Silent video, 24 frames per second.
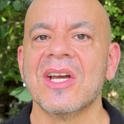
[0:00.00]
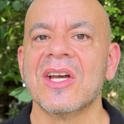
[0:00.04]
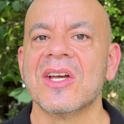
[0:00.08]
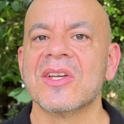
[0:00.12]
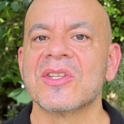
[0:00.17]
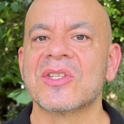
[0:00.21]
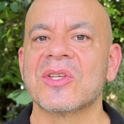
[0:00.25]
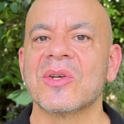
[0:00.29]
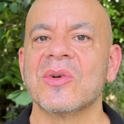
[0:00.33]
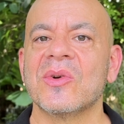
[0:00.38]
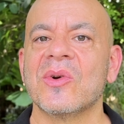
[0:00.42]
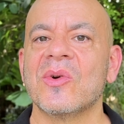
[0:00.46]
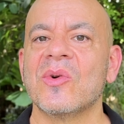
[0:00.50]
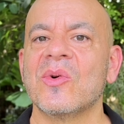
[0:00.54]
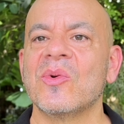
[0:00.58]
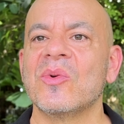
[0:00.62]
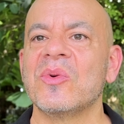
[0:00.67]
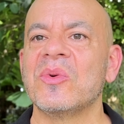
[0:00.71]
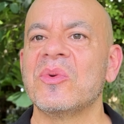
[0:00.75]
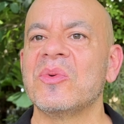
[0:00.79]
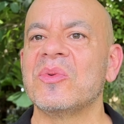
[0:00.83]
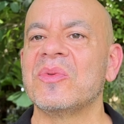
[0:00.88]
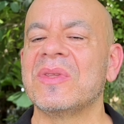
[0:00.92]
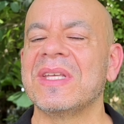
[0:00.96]

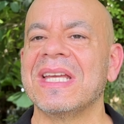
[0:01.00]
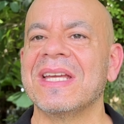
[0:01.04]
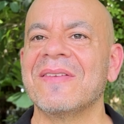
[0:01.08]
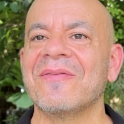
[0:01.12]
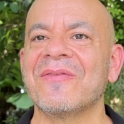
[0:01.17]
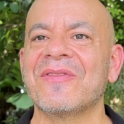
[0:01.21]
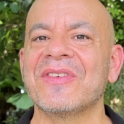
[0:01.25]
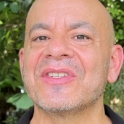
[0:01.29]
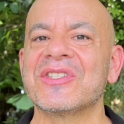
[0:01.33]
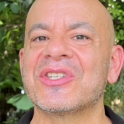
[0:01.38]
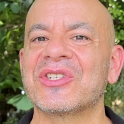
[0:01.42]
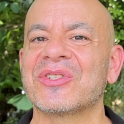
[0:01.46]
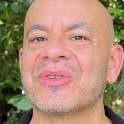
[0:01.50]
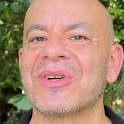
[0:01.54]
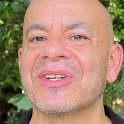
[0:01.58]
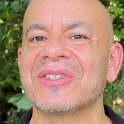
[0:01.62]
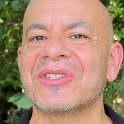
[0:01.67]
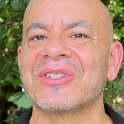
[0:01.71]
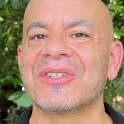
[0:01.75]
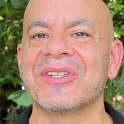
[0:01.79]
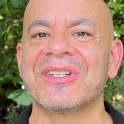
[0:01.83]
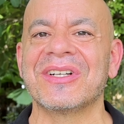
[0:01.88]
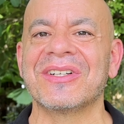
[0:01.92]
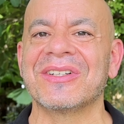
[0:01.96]
So the
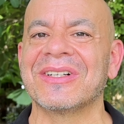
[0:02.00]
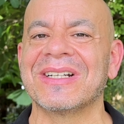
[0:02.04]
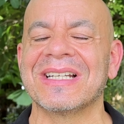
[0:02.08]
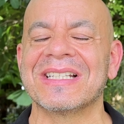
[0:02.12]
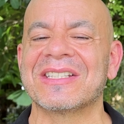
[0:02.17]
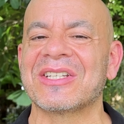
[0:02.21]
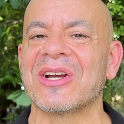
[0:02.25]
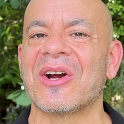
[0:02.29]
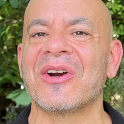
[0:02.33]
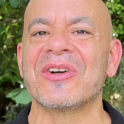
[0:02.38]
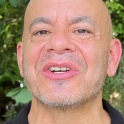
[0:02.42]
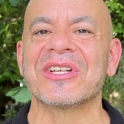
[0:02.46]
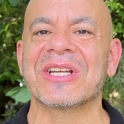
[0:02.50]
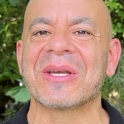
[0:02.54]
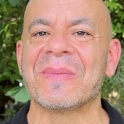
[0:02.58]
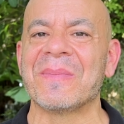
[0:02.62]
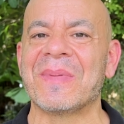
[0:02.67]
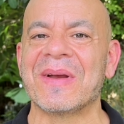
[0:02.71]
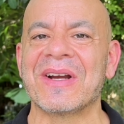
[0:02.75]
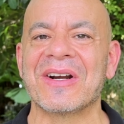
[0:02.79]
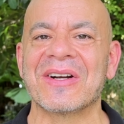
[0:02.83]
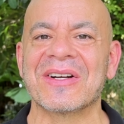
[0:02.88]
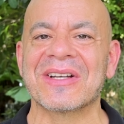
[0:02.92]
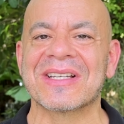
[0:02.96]
infrastructure here, it's hard to
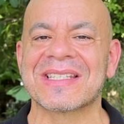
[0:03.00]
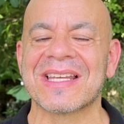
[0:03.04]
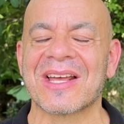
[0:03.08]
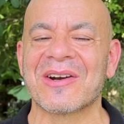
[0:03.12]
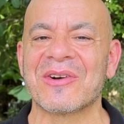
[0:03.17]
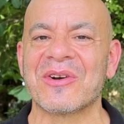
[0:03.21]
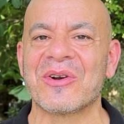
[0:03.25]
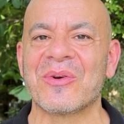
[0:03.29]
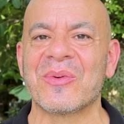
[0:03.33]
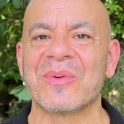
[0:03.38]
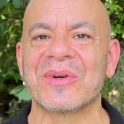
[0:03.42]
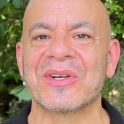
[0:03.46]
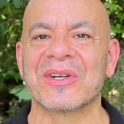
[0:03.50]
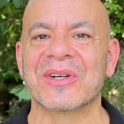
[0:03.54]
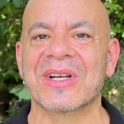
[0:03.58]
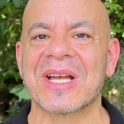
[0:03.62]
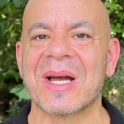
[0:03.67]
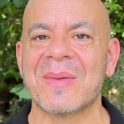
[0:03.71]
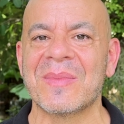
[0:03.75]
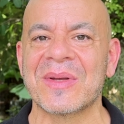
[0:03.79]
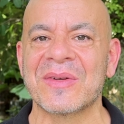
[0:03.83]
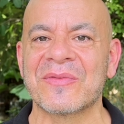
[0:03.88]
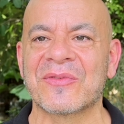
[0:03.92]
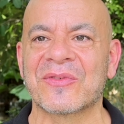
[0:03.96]
compare because I don't know where you're
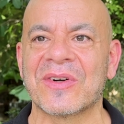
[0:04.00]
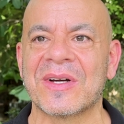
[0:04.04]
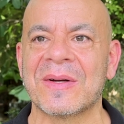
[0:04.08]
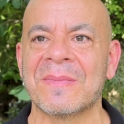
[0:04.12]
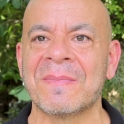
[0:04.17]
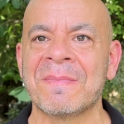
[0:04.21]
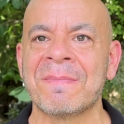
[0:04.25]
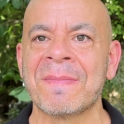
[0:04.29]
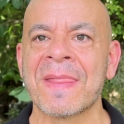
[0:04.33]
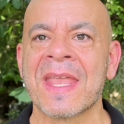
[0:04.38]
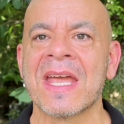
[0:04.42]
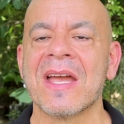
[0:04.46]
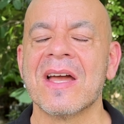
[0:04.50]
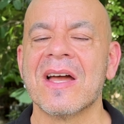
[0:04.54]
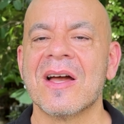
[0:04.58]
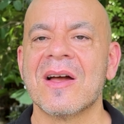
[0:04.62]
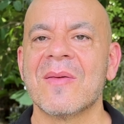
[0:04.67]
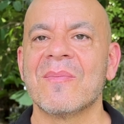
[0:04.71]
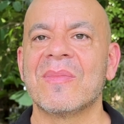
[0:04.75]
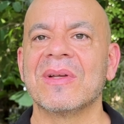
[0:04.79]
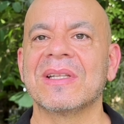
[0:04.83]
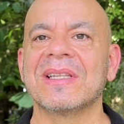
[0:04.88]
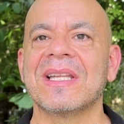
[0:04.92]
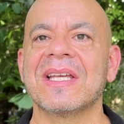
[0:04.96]
coming from,
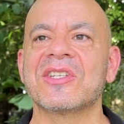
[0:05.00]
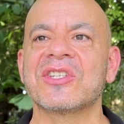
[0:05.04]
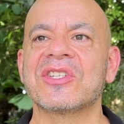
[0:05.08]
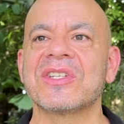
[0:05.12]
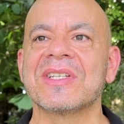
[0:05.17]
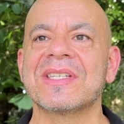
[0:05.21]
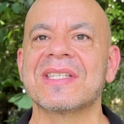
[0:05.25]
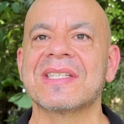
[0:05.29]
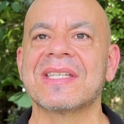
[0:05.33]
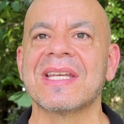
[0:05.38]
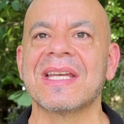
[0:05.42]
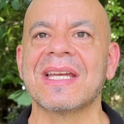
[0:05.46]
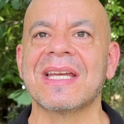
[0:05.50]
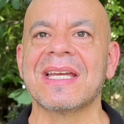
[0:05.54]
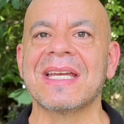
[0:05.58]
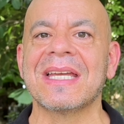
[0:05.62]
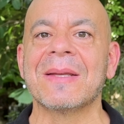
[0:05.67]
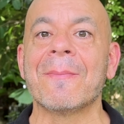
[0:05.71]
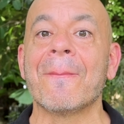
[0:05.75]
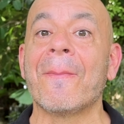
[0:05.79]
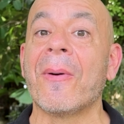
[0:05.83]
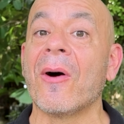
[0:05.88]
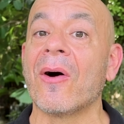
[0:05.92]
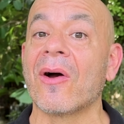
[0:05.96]
but let's just say
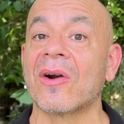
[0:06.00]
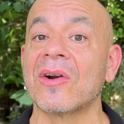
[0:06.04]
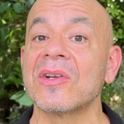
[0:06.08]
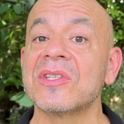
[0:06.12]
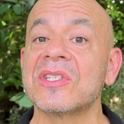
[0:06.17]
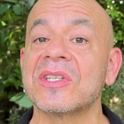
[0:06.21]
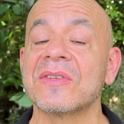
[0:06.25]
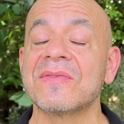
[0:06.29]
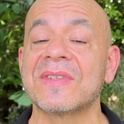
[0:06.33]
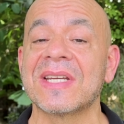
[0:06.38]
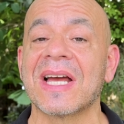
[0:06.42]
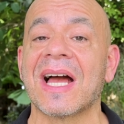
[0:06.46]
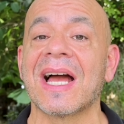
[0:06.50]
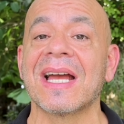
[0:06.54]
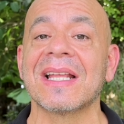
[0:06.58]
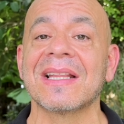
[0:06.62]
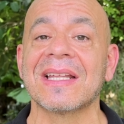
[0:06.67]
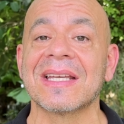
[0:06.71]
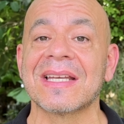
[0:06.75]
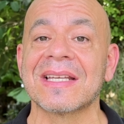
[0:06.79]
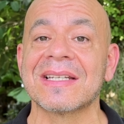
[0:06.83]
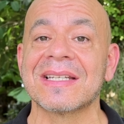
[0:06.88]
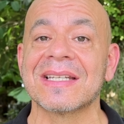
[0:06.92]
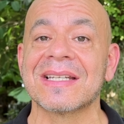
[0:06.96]
in parts of
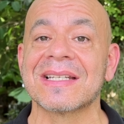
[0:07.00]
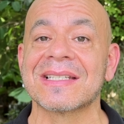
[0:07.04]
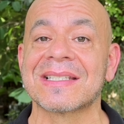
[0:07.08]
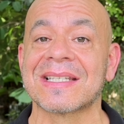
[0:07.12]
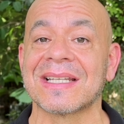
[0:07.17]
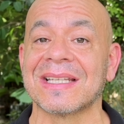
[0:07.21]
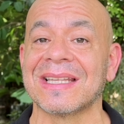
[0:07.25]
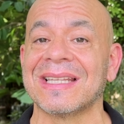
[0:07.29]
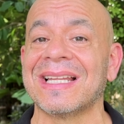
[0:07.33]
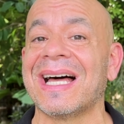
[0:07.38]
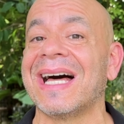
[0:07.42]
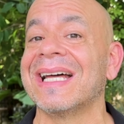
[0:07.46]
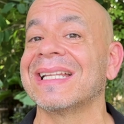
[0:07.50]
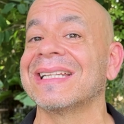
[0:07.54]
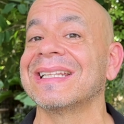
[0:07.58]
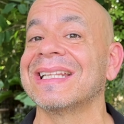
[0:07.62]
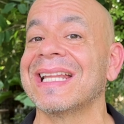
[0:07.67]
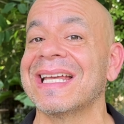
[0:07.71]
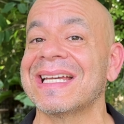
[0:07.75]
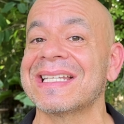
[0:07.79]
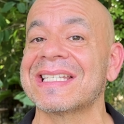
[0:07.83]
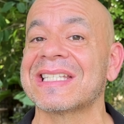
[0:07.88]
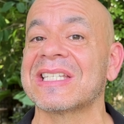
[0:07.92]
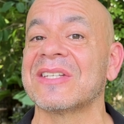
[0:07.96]
Thailand, it is a lot
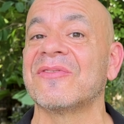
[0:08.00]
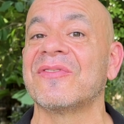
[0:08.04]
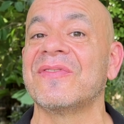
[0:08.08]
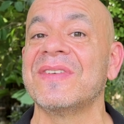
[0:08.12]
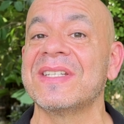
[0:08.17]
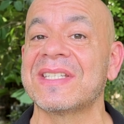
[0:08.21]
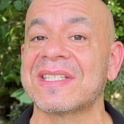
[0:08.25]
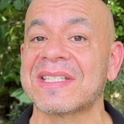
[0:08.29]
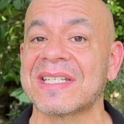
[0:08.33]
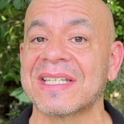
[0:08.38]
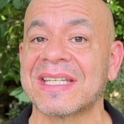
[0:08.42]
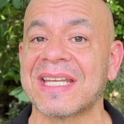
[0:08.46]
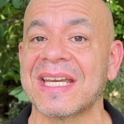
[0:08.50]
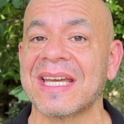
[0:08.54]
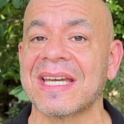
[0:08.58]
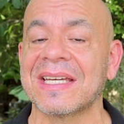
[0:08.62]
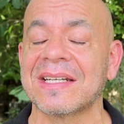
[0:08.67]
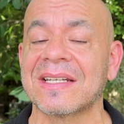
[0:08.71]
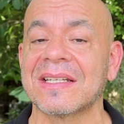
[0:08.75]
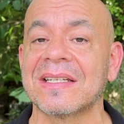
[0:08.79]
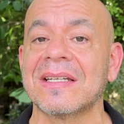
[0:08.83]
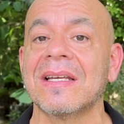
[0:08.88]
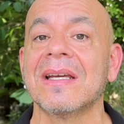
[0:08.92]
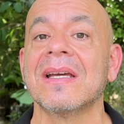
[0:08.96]
less
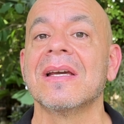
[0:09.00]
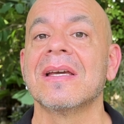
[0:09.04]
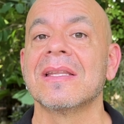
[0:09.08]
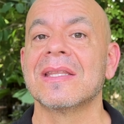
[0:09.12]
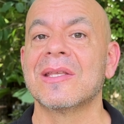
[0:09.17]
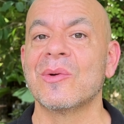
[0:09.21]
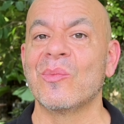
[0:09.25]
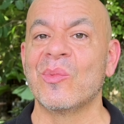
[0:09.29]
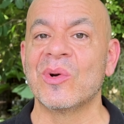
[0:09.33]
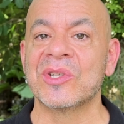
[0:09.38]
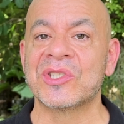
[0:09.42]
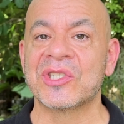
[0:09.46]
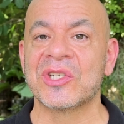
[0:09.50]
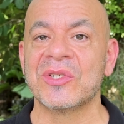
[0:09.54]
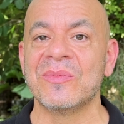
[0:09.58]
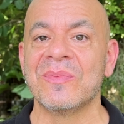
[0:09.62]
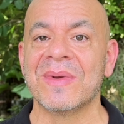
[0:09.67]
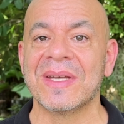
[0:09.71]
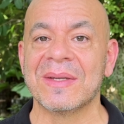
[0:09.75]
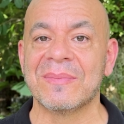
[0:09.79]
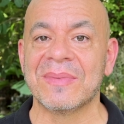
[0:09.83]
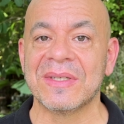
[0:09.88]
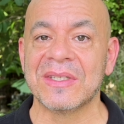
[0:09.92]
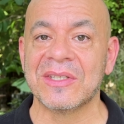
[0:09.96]
sophisticated than what you
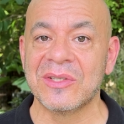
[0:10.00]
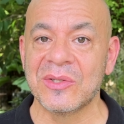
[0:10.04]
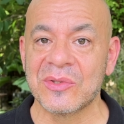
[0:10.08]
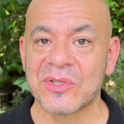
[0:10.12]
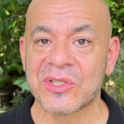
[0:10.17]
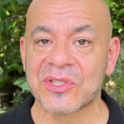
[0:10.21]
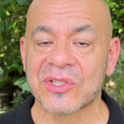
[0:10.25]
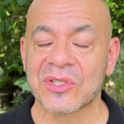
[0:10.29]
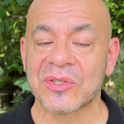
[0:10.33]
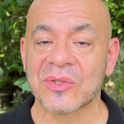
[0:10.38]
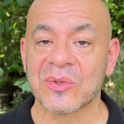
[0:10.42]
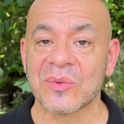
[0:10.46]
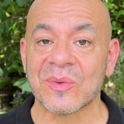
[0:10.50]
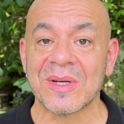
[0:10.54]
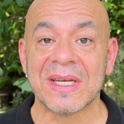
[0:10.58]
may be used to.